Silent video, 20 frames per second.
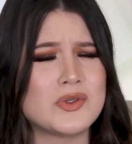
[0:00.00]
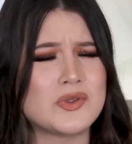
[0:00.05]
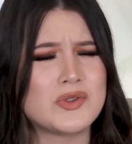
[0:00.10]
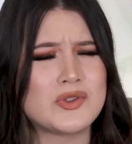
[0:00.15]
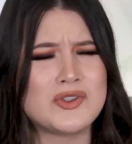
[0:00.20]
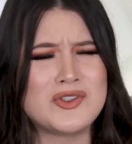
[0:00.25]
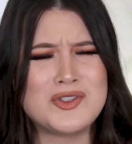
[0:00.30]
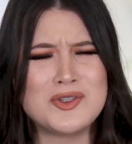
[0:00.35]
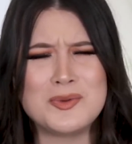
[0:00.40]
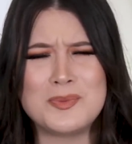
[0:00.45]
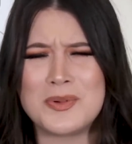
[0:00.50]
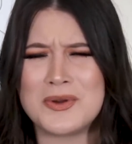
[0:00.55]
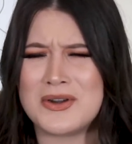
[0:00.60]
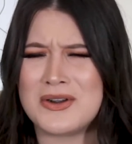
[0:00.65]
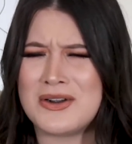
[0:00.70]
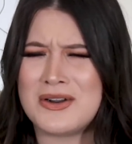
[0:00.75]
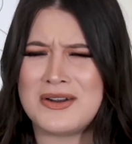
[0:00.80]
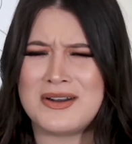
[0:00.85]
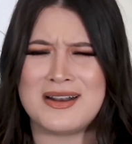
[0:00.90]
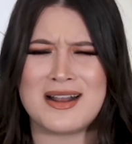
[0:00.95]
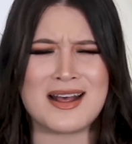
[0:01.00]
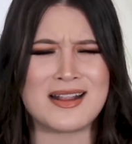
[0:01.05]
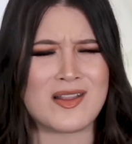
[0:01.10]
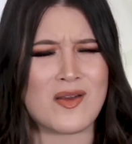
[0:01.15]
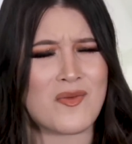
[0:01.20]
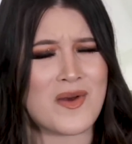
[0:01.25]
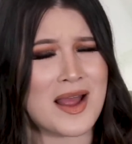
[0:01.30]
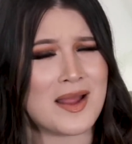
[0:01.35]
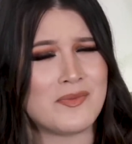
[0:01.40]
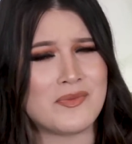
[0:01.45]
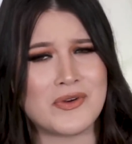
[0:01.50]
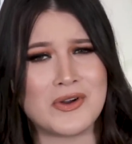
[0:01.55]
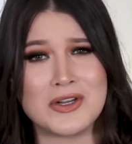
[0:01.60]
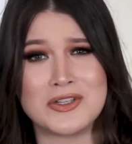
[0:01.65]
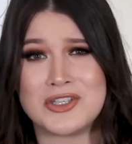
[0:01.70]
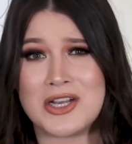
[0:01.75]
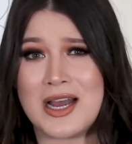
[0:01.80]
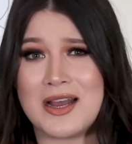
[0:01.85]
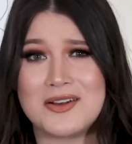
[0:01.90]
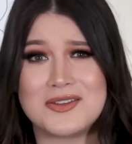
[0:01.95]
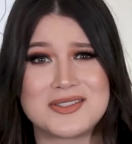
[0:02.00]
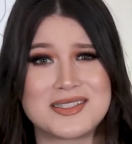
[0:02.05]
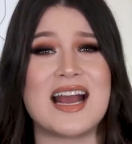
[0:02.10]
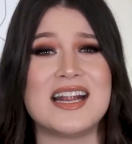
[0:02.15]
super not the vibe for a child.